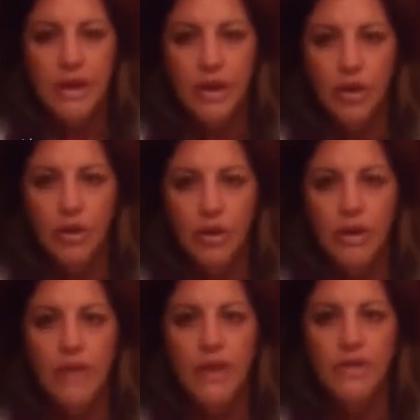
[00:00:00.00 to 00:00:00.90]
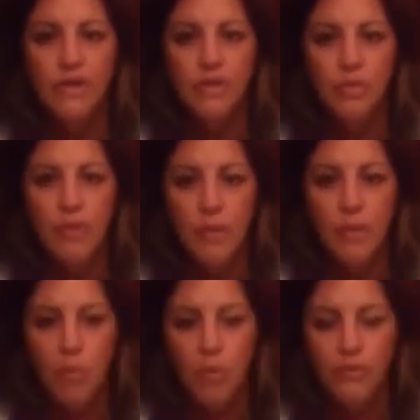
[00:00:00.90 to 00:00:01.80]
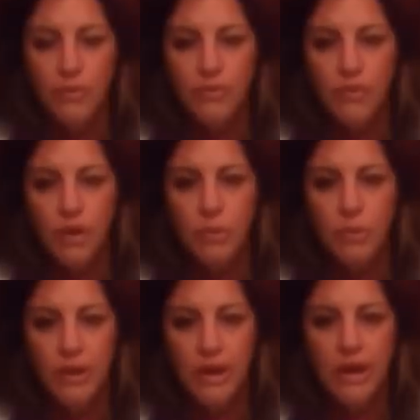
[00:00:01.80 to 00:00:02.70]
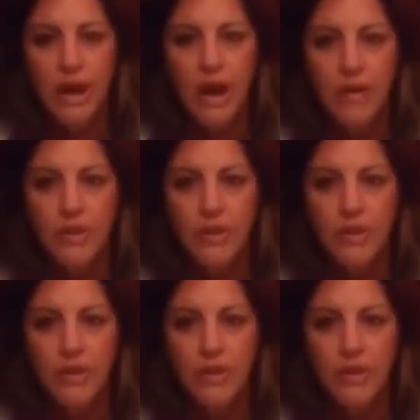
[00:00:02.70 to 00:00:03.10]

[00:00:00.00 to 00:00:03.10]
here, and she was on board from the very beginning,